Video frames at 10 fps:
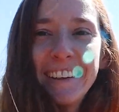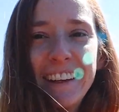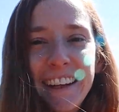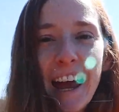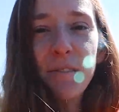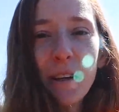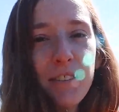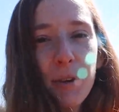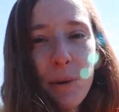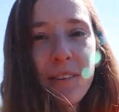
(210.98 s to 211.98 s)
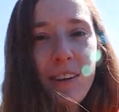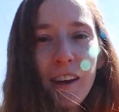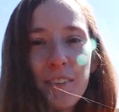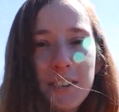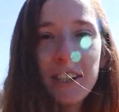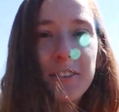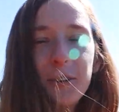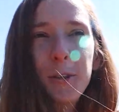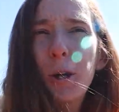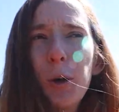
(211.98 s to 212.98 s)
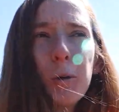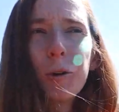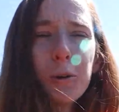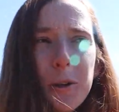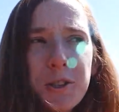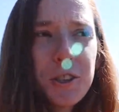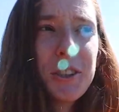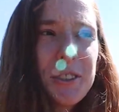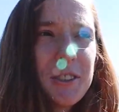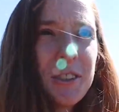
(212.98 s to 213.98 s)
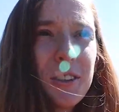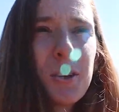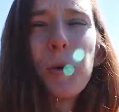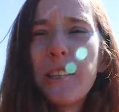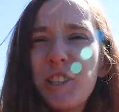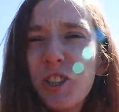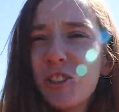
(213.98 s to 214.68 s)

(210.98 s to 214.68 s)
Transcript: and I'm not even a big fan of seafood or oysters, but